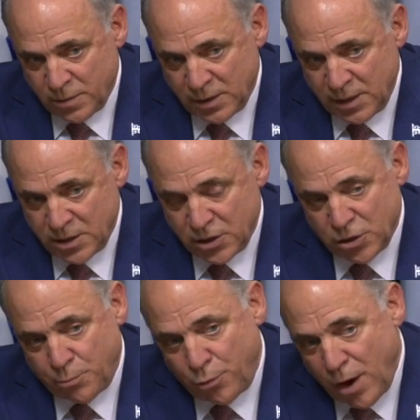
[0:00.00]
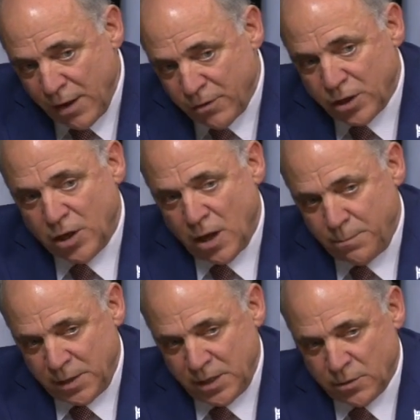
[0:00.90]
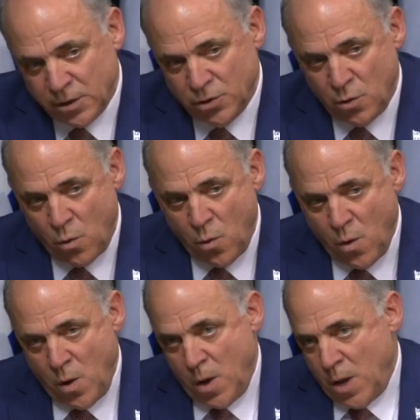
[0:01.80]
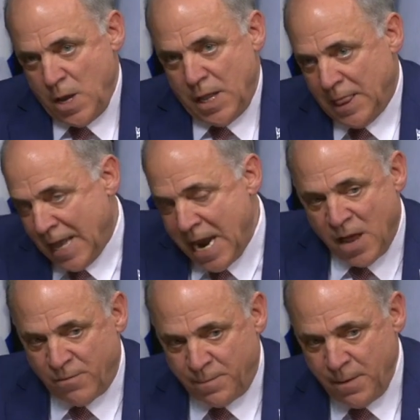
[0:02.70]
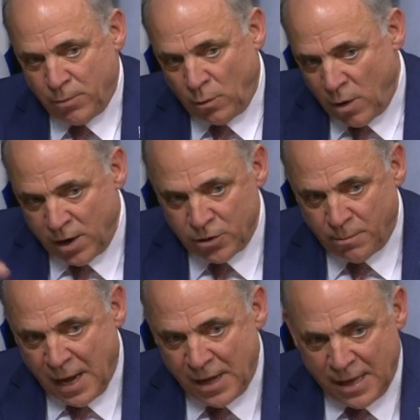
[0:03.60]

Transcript: But it's, it's a private company, so there's no lineup of people wanted to buy.